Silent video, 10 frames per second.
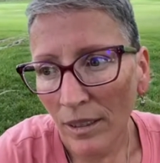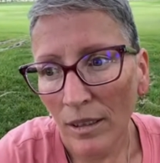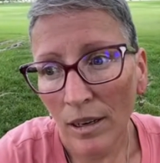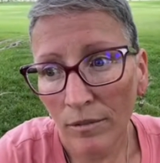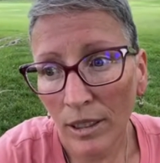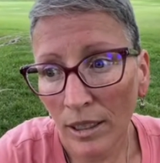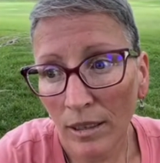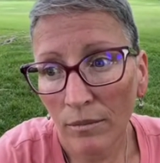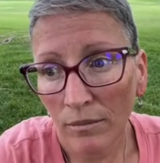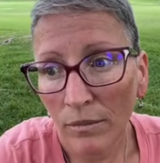
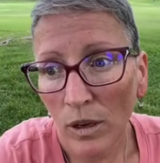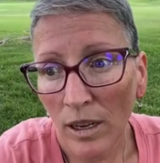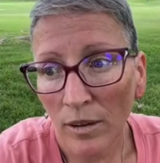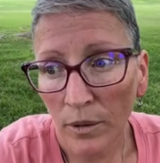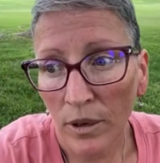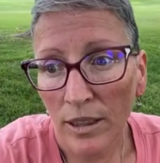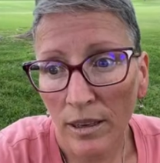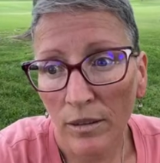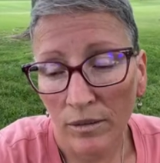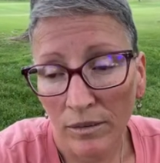really want to upgrade
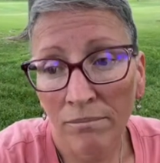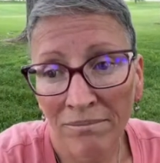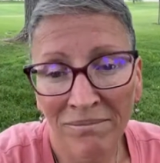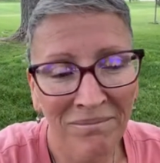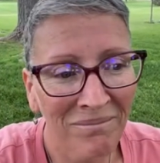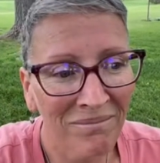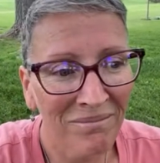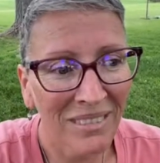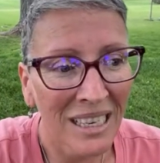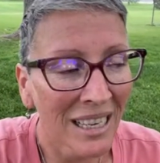though.
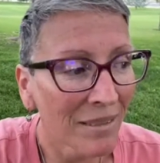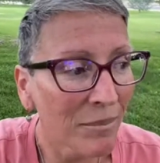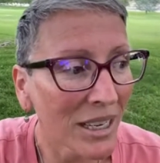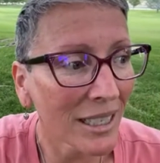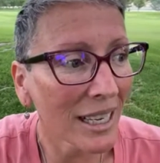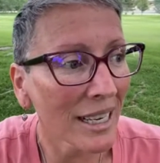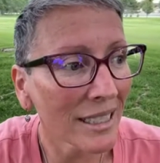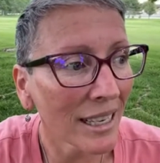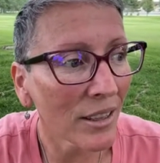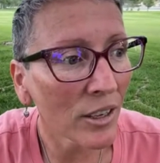Because like I
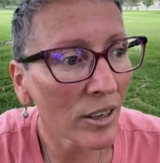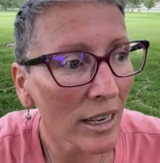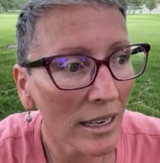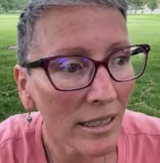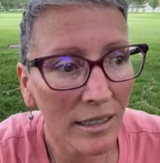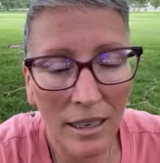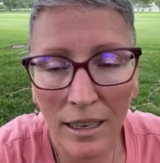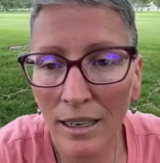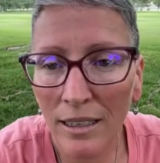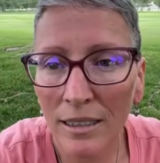said, the cooking
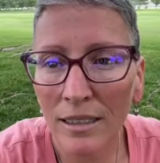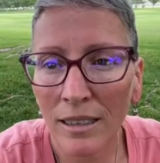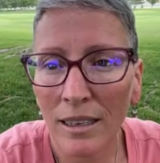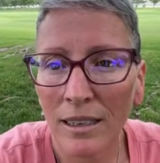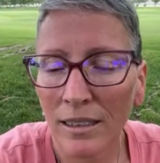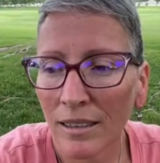inside is like,